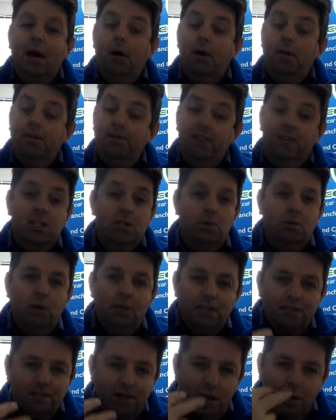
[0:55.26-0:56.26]
visual
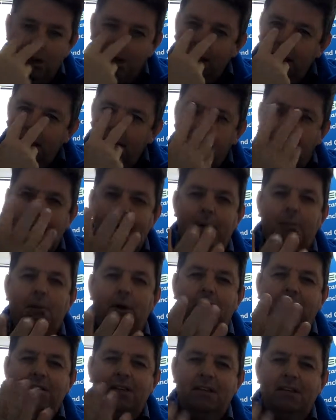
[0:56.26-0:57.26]
is very
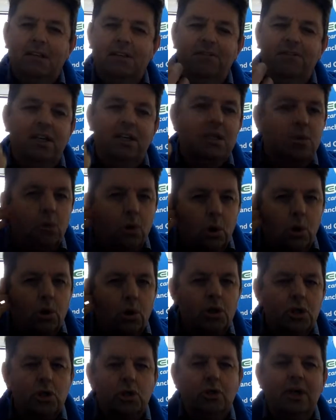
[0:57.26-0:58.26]
obviously visual.
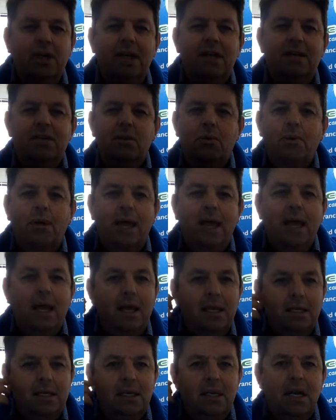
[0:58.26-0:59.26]
Auditory is
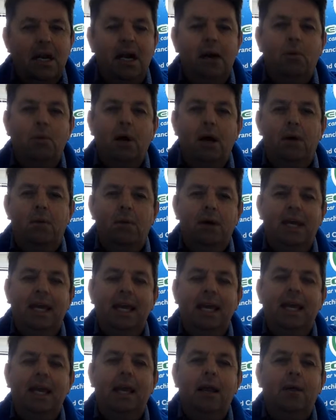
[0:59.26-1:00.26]
around what we
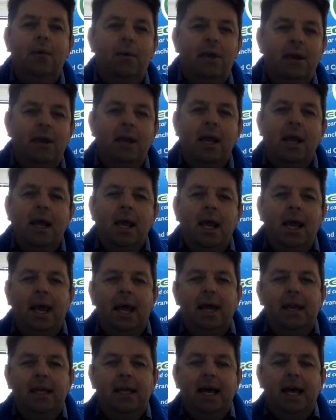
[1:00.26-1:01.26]
hear, and
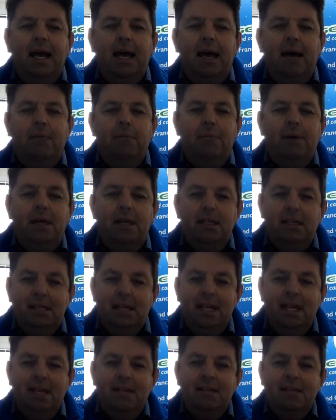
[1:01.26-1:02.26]

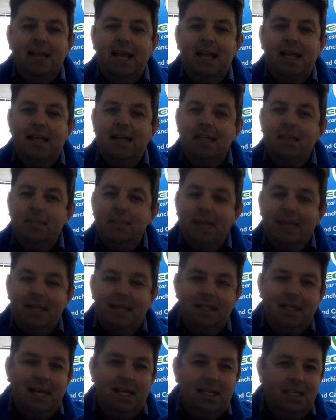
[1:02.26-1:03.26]
kinesthetic is about the
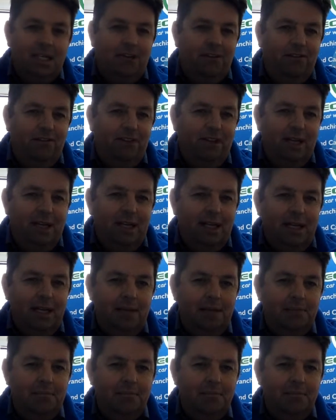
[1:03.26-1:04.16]
touchy feely.